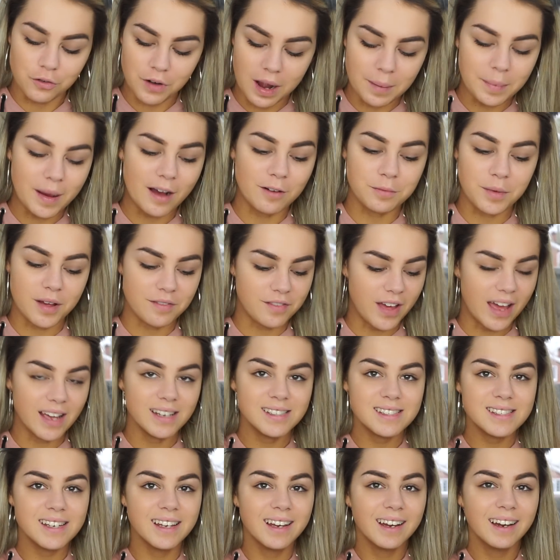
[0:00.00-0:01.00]
crap out of my
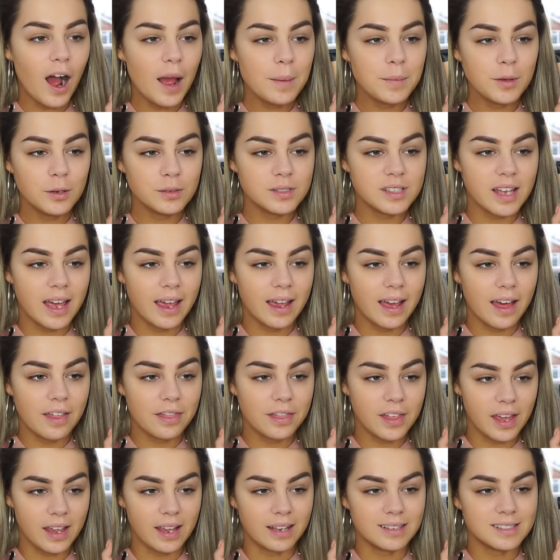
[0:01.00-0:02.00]
face. I'm
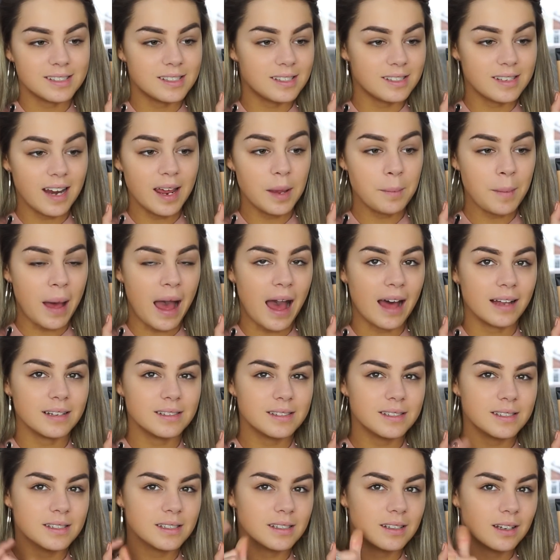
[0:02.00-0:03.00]
using the Stay
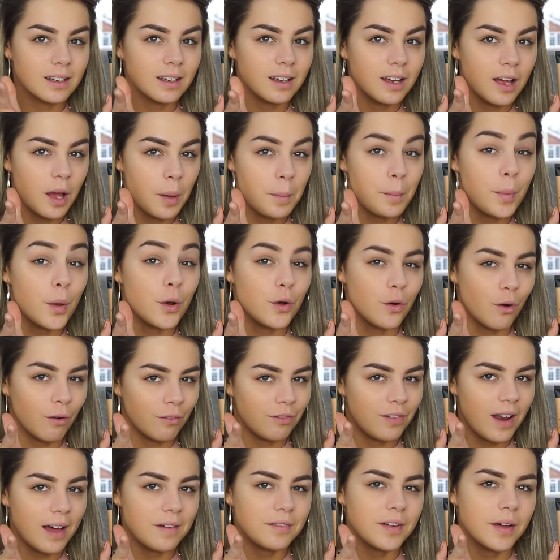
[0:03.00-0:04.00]
Matte, but
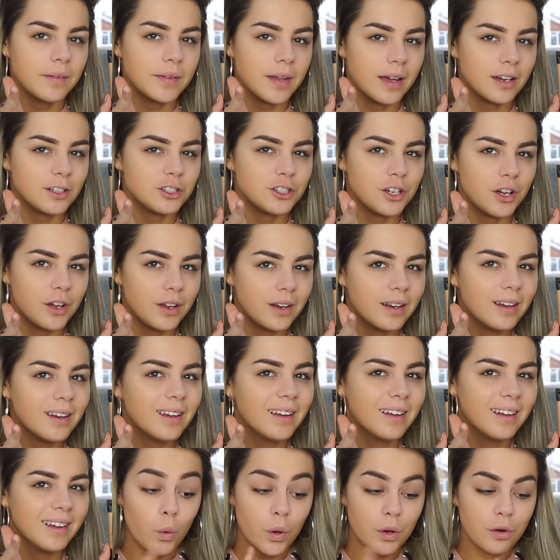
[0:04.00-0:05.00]
not flat foundation.
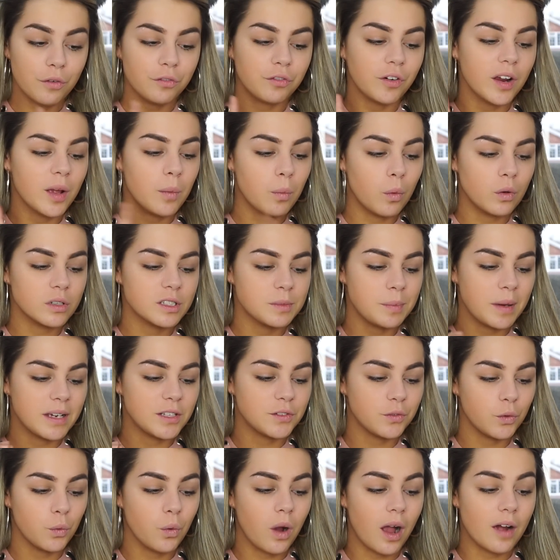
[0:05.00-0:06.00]
Oil-free,
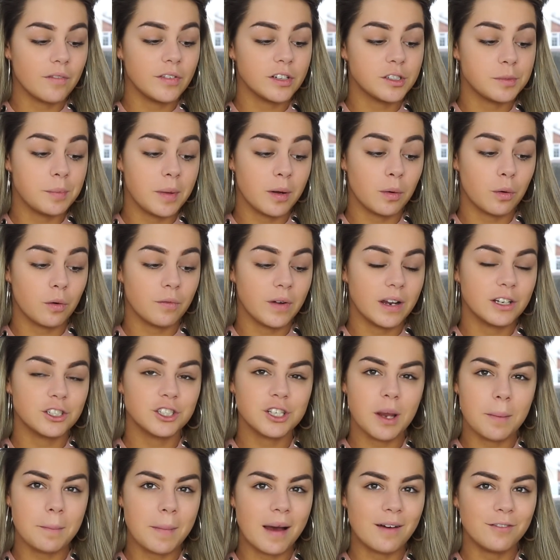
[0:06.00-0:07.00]
water-based, full-coverage,
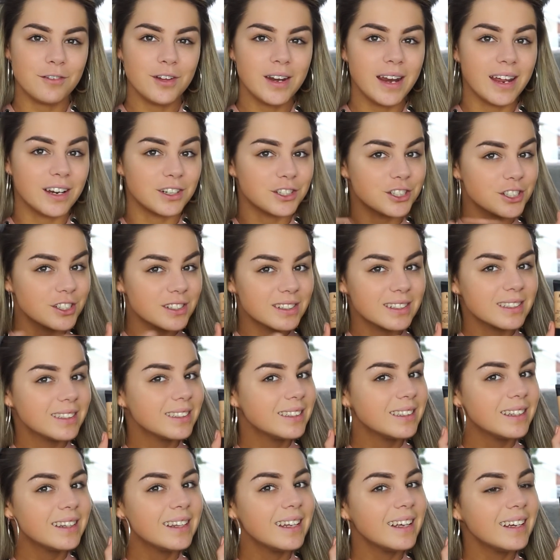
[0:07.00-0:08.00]
mineral-enriched matte finish.
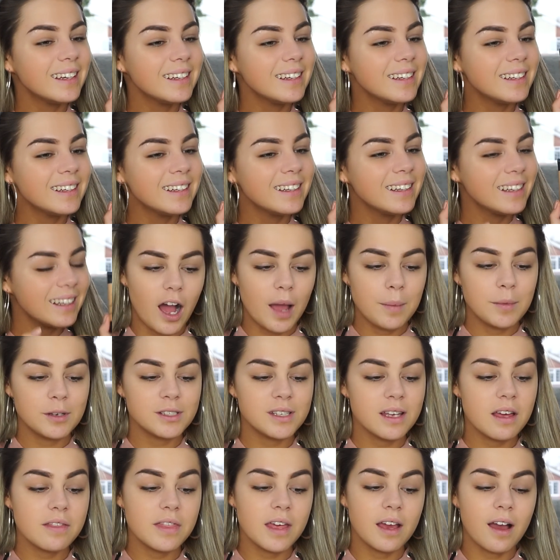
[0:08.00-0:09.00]
Bing! I'm
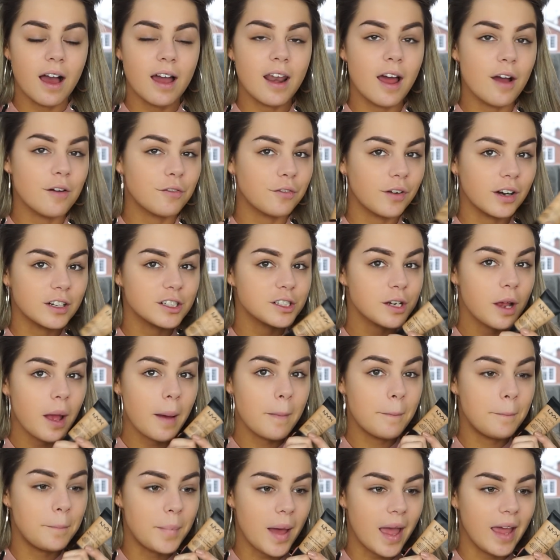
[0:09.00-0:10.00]
using the colour Fresh
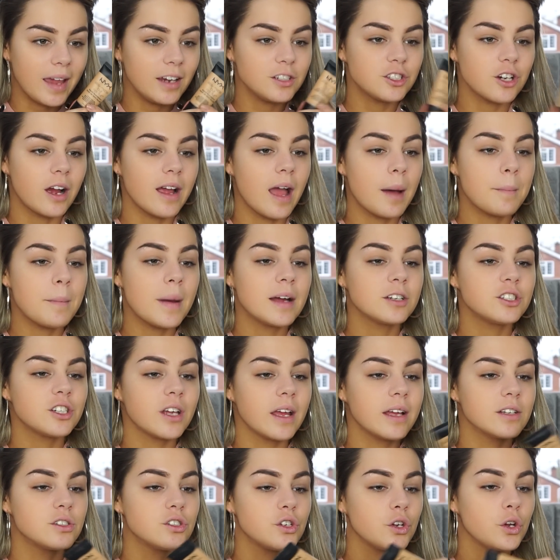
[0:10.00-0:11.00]
Beige. I am
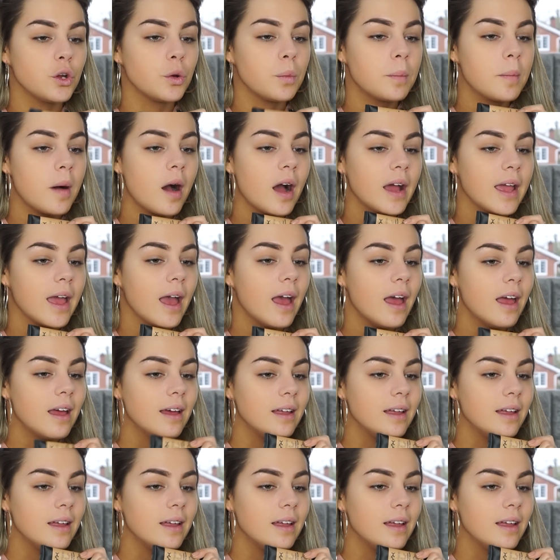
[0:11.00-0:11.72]
matching it to my